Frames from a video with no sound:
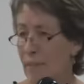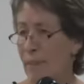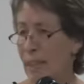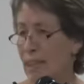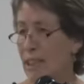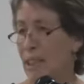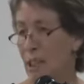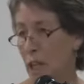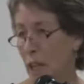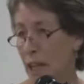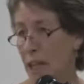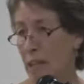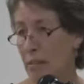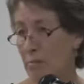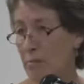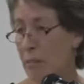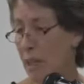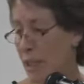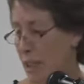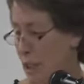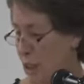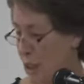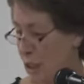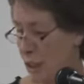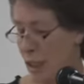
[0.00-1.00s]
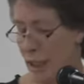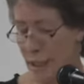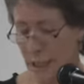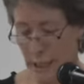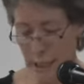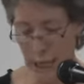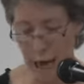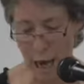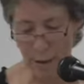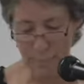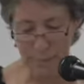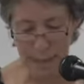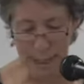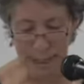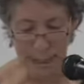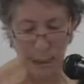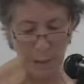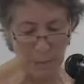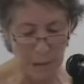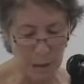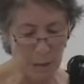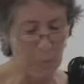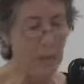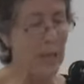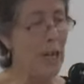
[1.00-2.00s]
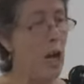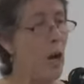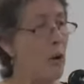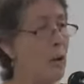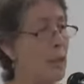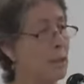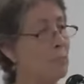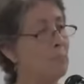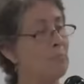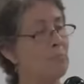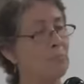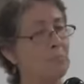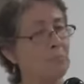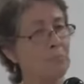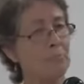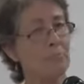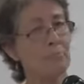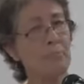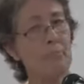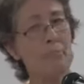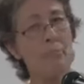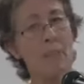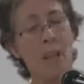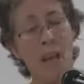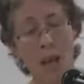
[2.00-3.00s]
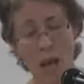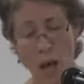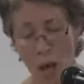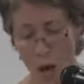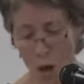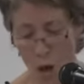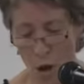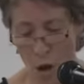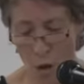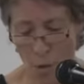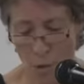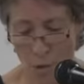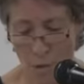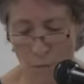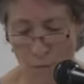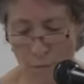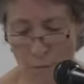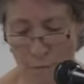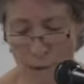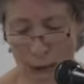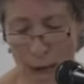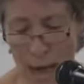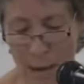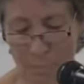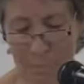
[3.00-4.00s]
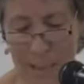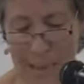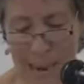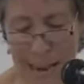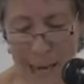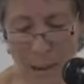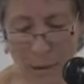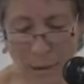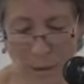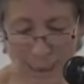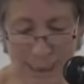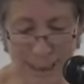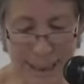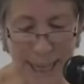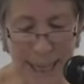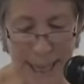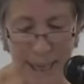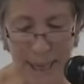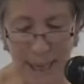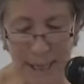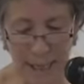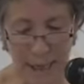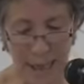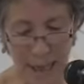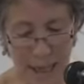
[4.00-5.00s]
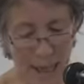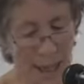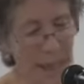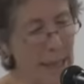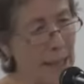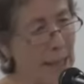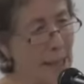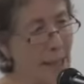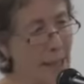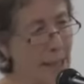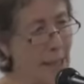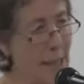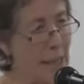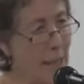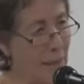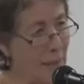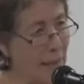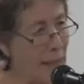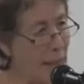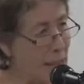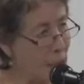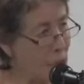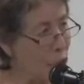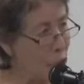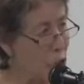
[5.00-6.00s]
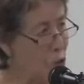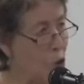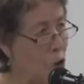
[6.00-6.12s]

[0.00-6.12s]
eventually into capitalism as we know it. The family, Engels said, and I think it's